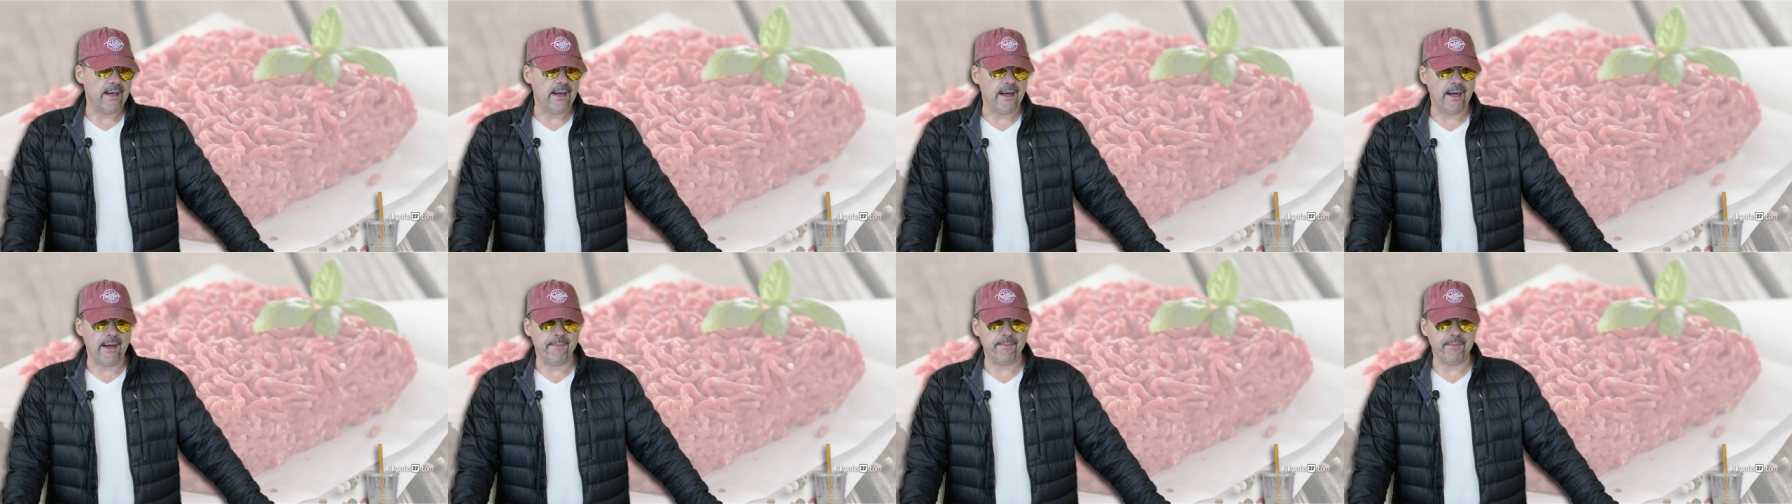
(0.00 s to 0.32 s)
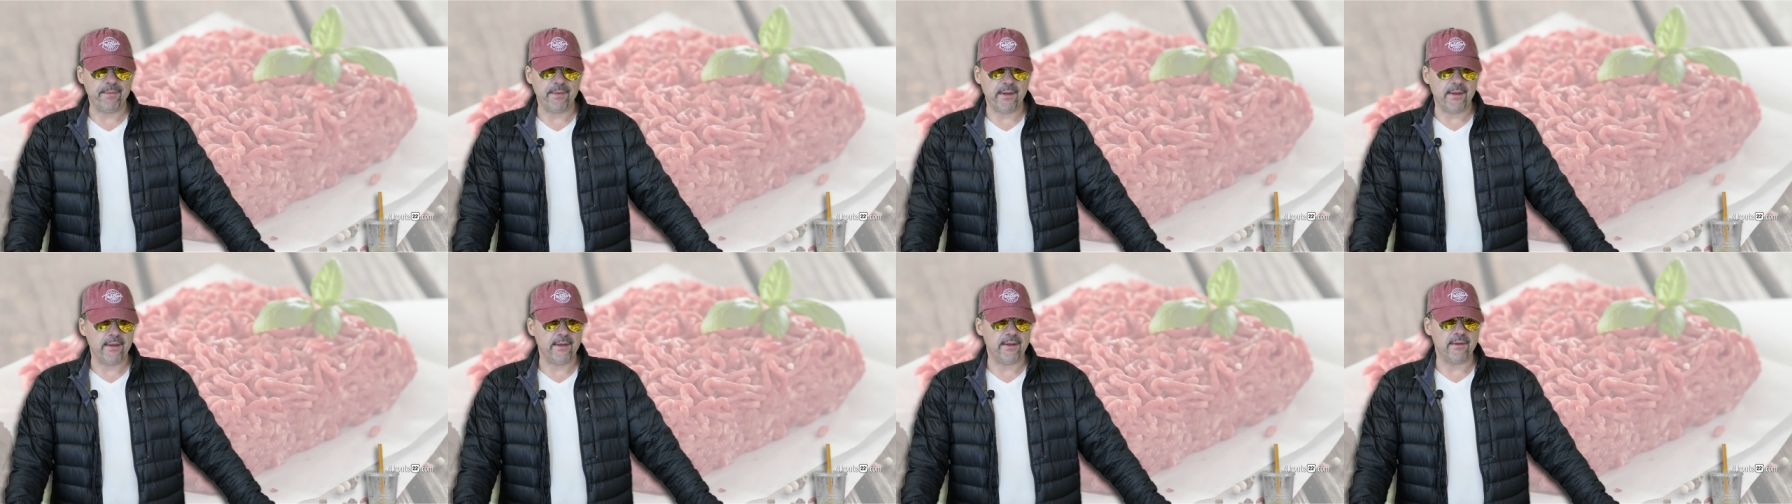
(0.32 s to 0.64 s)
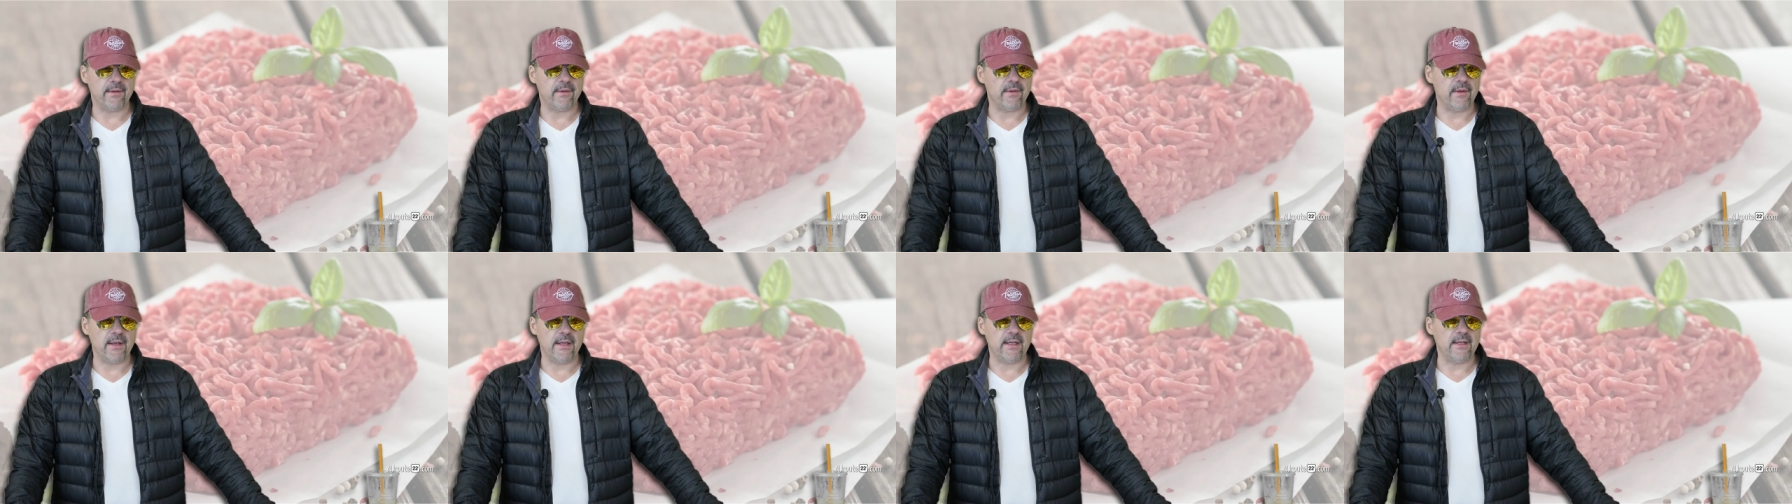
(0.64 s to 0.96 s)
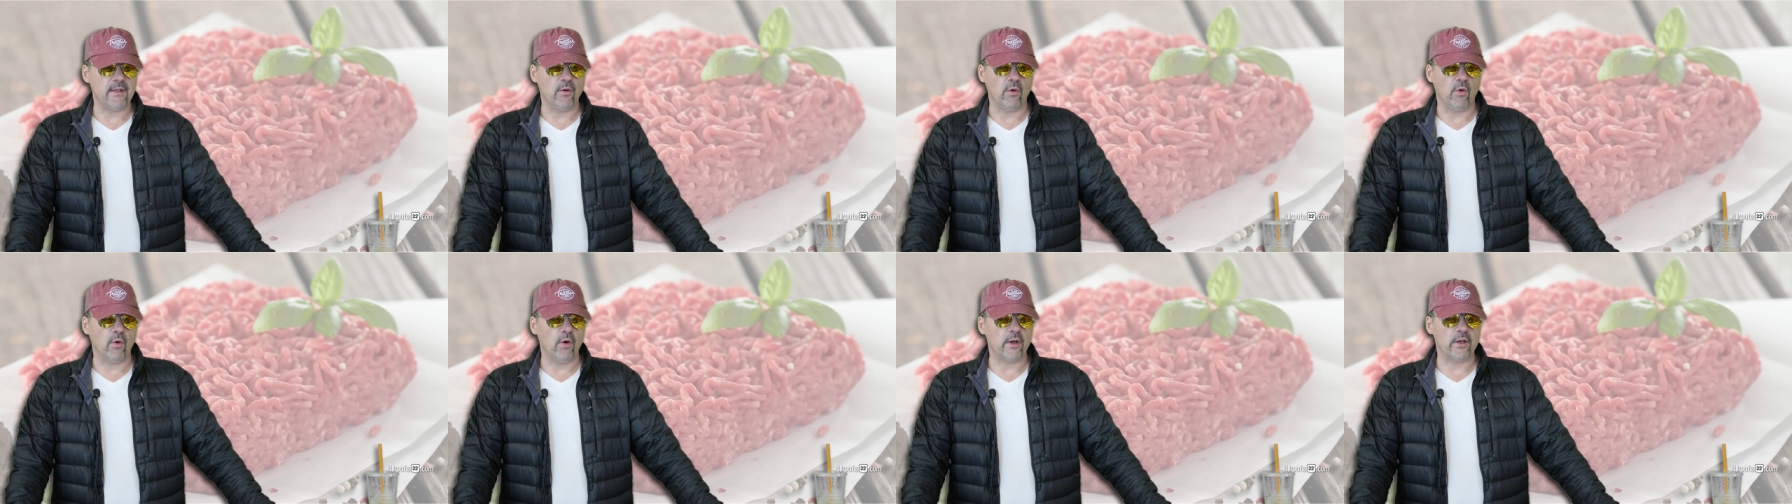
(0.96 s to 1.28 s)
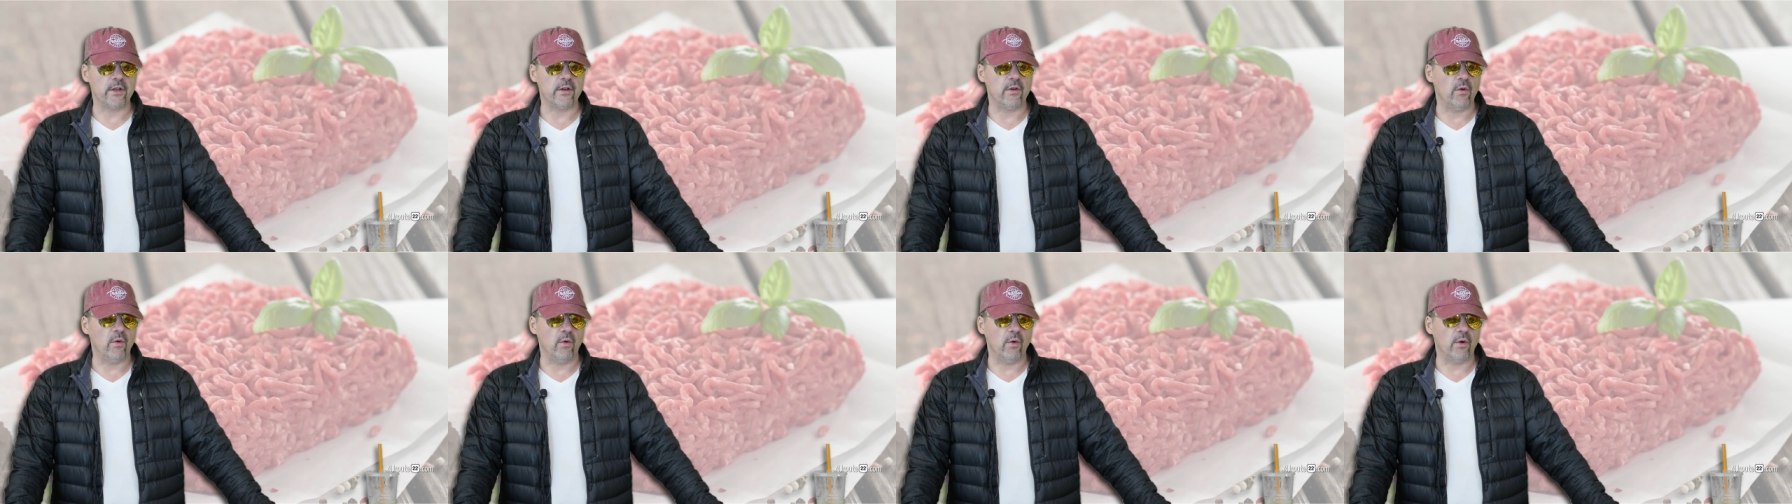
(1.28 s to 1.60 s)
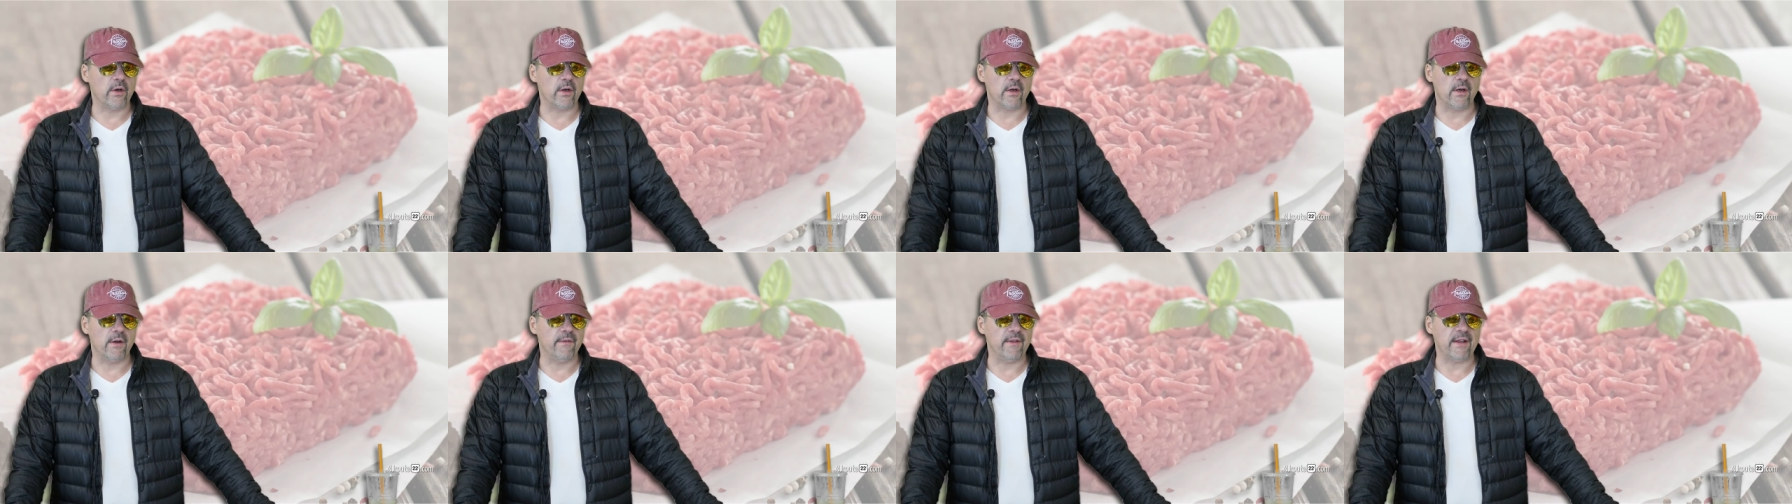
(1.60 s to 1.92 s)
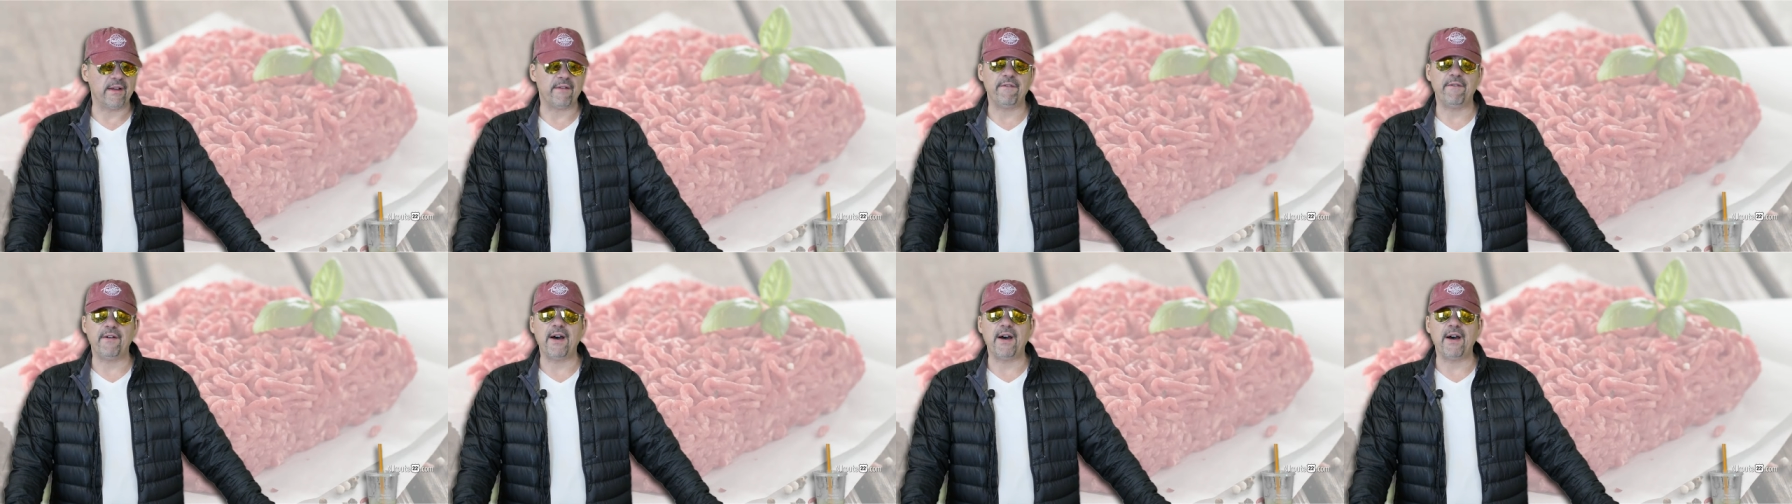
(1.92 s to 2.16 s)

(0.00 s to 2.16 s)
Um, in the order of like